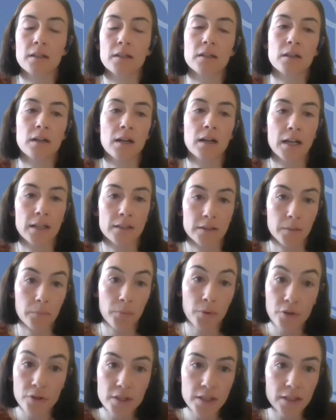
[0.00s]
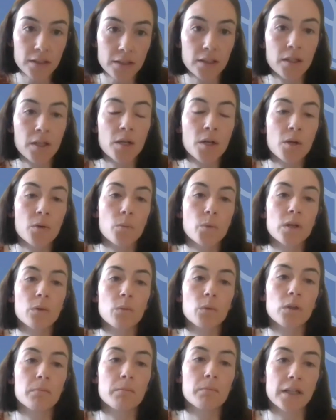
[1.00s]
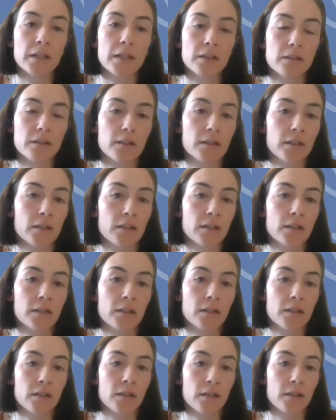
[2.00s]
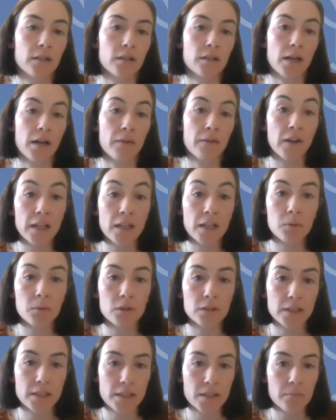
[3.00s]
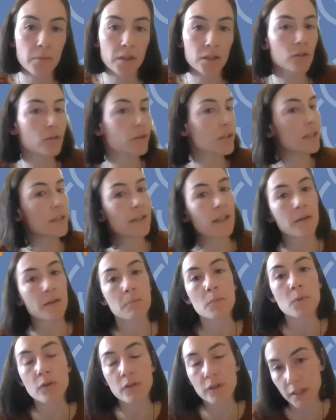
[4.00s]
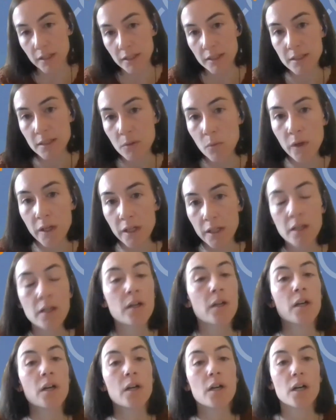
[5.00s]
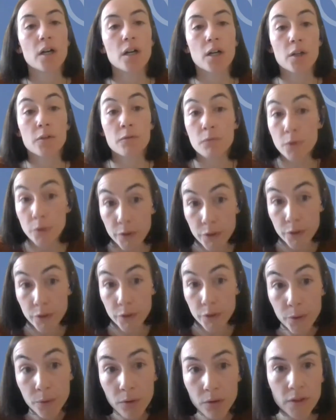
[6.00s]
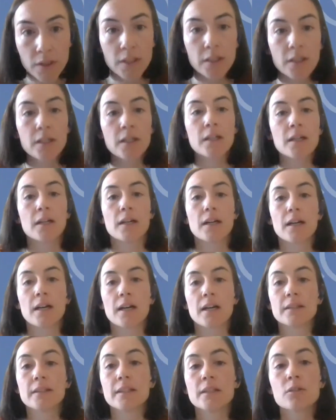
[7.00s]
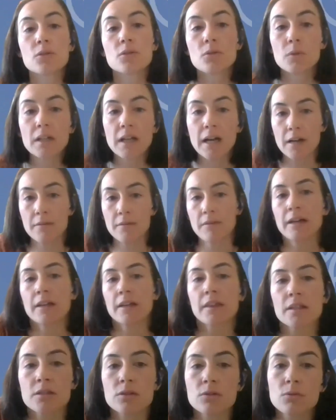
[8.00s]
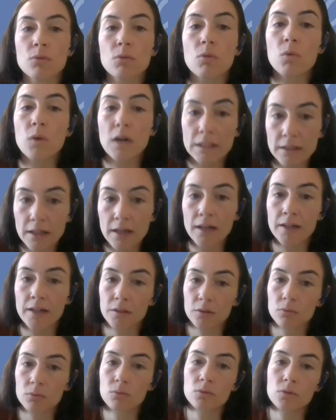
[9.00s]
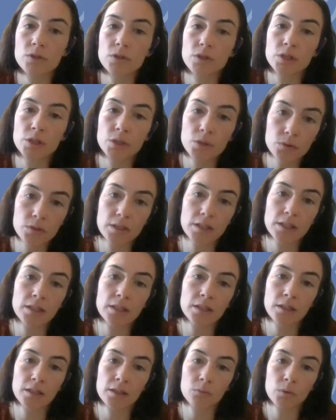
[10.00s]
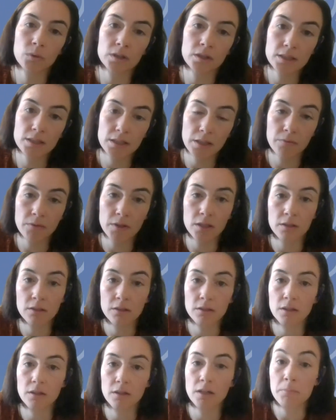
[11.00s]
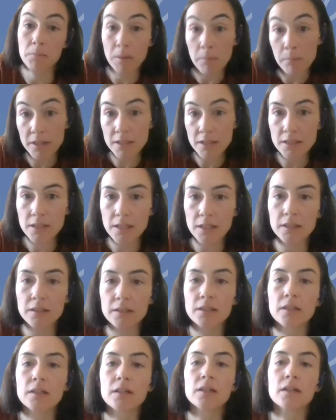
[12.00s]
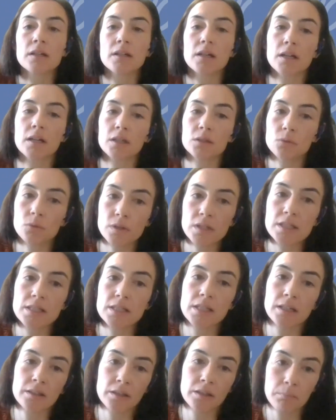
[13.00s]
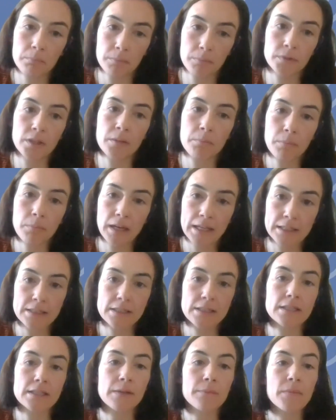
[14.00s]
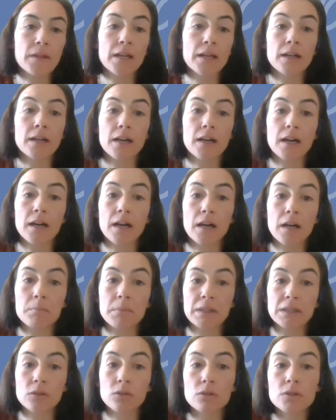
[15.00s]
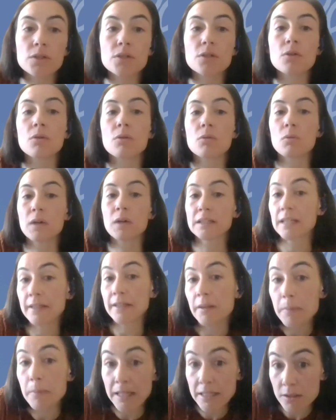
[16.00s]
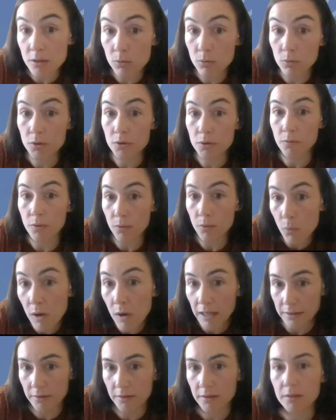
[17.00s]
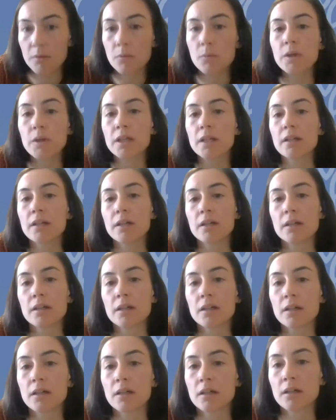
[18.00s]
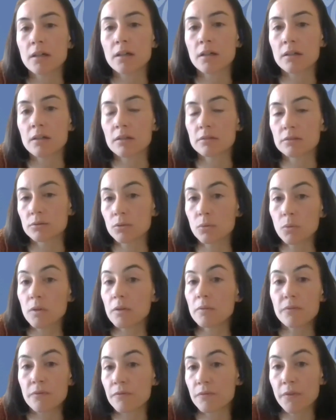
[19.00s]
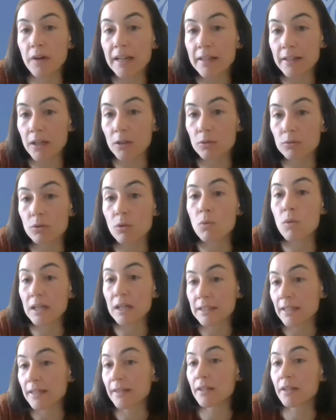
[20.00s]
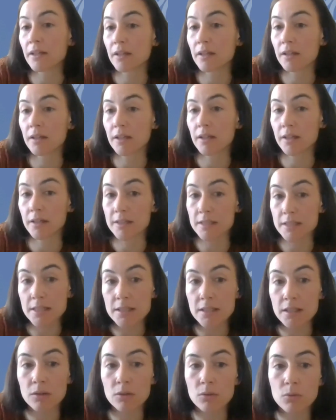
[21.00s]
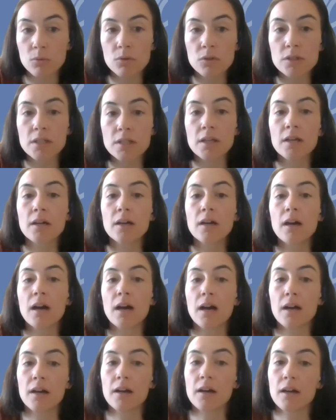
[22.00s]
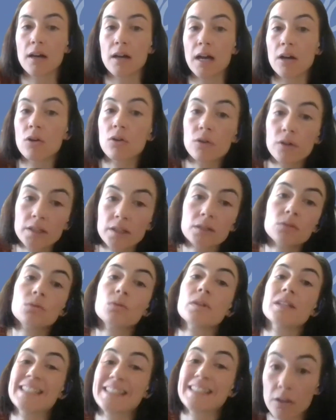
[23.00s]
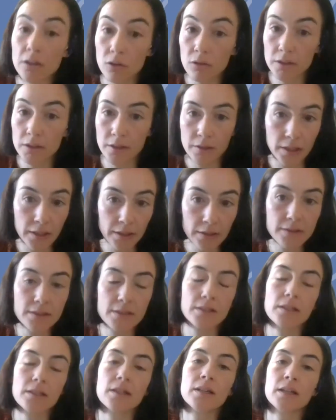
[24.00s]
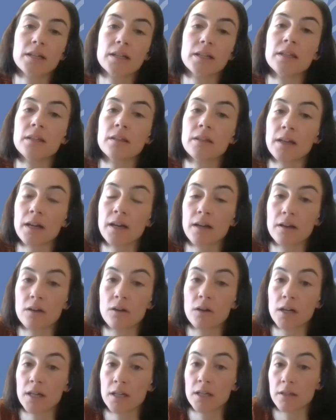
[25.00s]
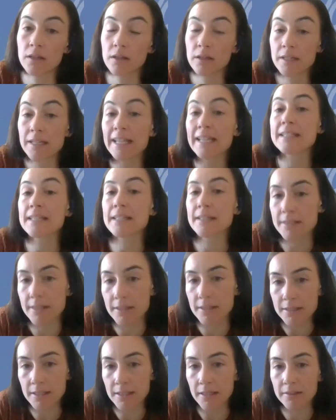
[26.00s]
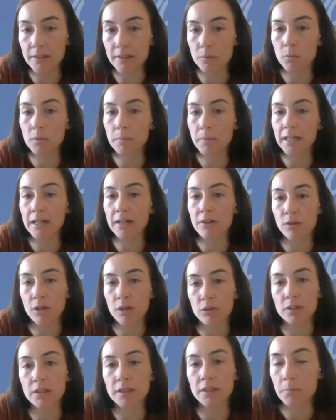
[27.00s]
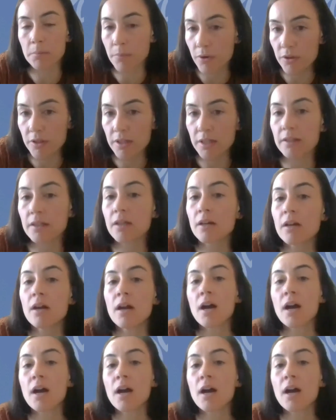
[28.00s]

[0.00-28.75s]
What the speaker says: at the project. We will make available this inventory in a more easy way for you. Then you will have access to what are the tools used in the 27 member states to design the plans. But also, what are the best tools for what? You will find out what are the existing tools according to the stakeholder needs in a next exercise that will be carried out in the project